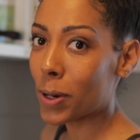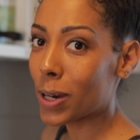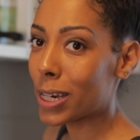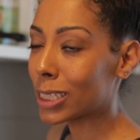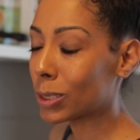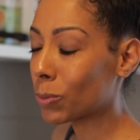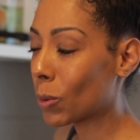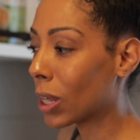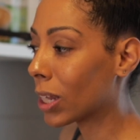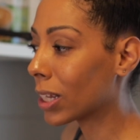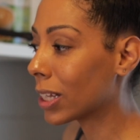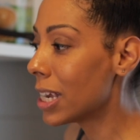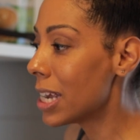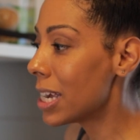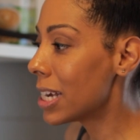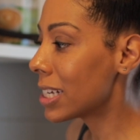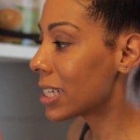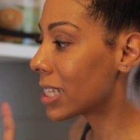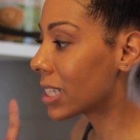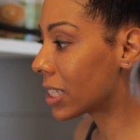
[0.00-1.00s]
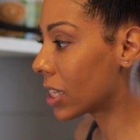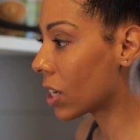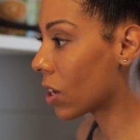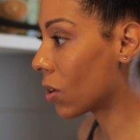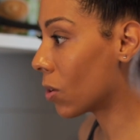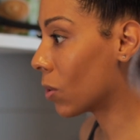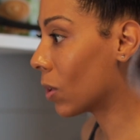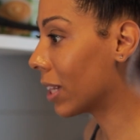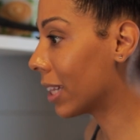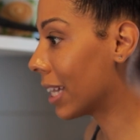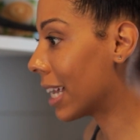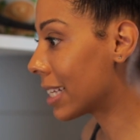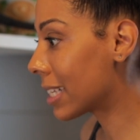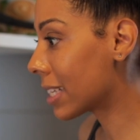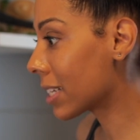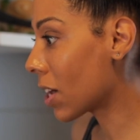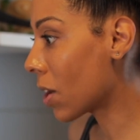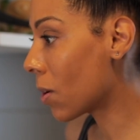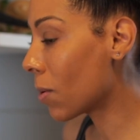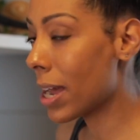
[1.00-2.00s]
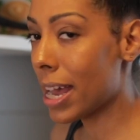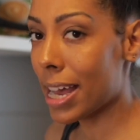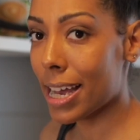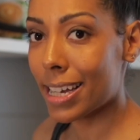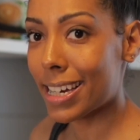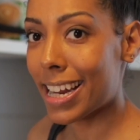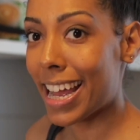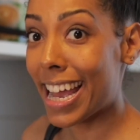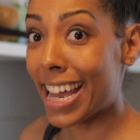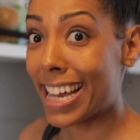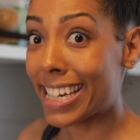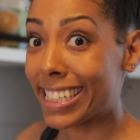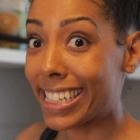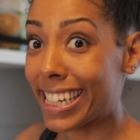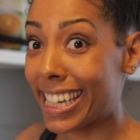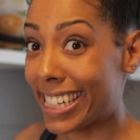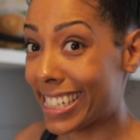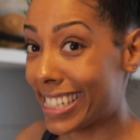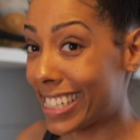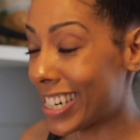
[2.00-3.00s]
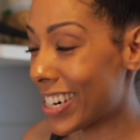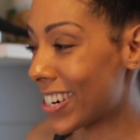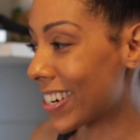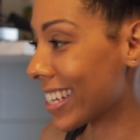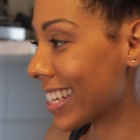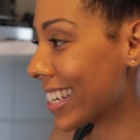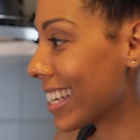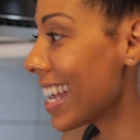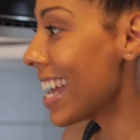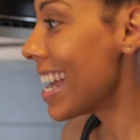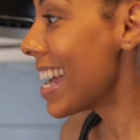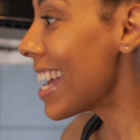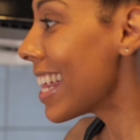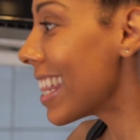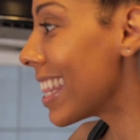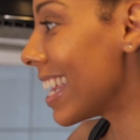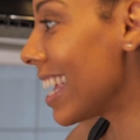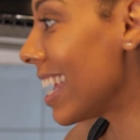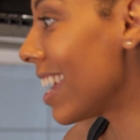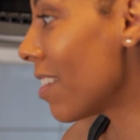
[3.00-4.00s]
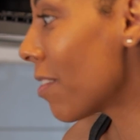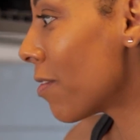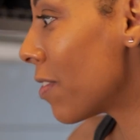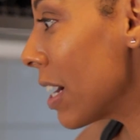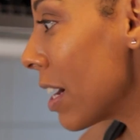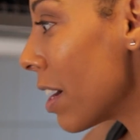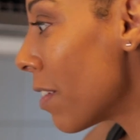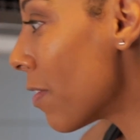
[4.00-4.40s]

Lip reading: as well. So let's go ahead and get started. The very